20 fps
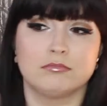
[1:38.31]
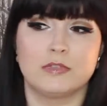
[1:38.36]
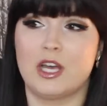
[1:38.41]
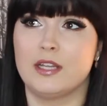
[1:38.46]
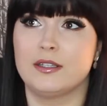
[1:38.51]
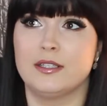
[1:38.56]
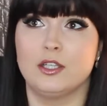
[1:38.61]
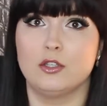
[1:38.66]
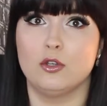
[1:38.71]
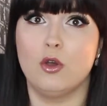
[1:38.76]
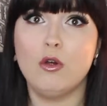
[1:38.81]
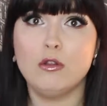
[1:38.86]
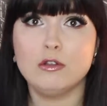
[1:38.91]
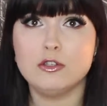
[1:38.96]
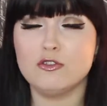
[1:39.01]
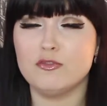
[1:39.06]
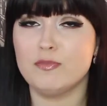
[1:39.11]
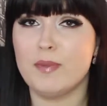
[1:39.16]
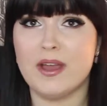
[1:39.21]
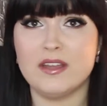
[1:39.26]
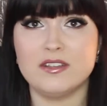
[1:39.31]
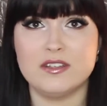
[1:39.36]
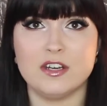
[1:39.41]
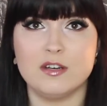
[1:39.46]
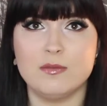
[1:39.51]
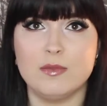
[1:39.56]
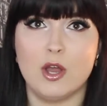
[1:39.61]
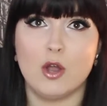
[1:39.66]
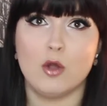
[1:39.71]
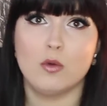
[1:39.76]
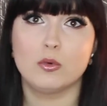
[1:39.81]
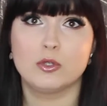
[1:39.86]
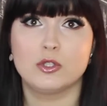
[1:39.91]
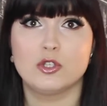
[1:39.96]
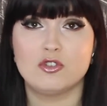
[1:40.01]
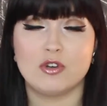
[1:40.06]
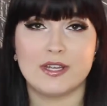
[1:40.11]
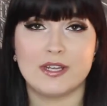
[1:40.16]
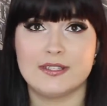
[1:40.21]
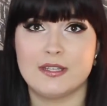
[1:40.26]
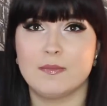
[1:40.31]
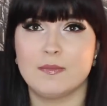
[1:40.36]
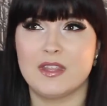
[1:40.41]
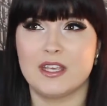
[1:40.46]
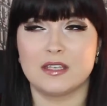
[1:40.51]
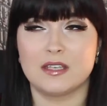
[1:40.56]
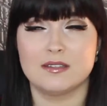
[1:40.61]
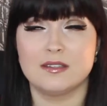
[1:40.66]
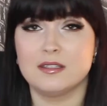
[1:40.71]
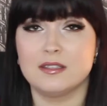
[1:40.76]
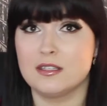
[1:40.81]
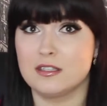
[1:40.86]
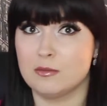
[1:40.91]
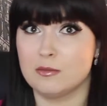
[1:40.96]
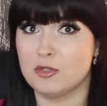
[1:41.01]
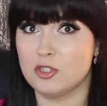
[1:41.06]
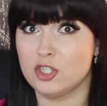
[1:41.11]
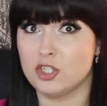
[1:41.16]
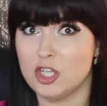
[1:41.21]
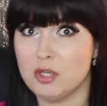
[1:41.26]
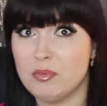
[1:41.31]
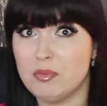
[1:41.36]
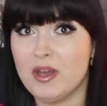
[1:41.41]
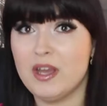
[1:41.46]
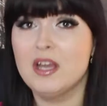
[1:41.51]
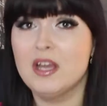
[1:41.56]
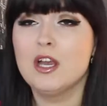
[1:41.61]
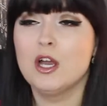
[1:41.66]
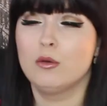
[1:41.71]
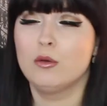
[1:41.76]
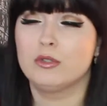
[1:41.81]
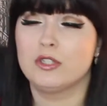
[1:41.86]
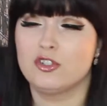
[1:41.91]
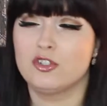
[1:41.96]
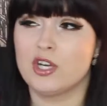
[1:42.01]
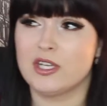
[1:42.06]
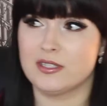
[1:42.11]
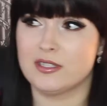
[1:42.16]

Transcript: can't get hold of Bioderma or want to try something, because this is a bit cheaper, want to try